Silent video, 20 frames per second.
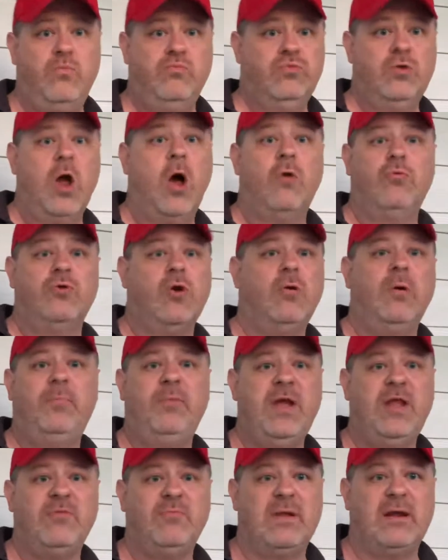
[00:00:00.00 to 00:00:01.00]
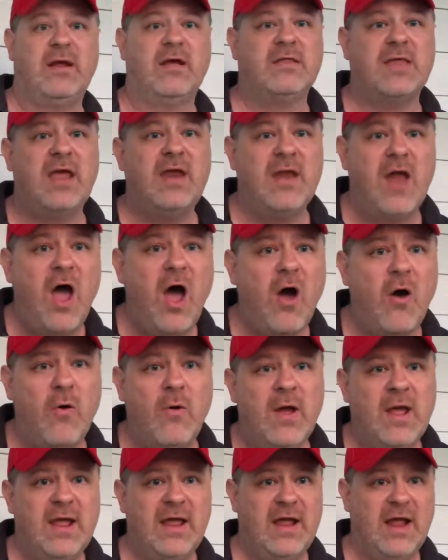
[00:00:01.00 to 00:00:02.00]
no impeachment, because they
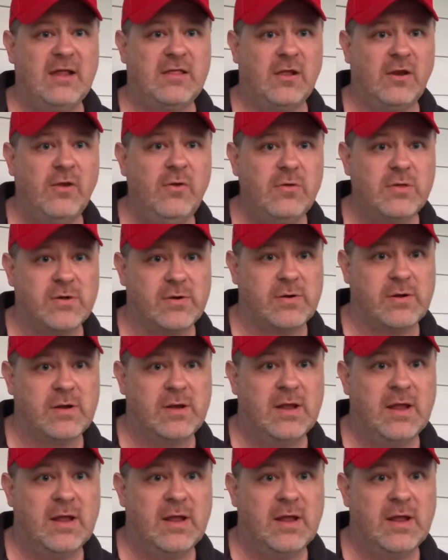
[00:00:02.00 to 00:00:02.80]
know it's a loser.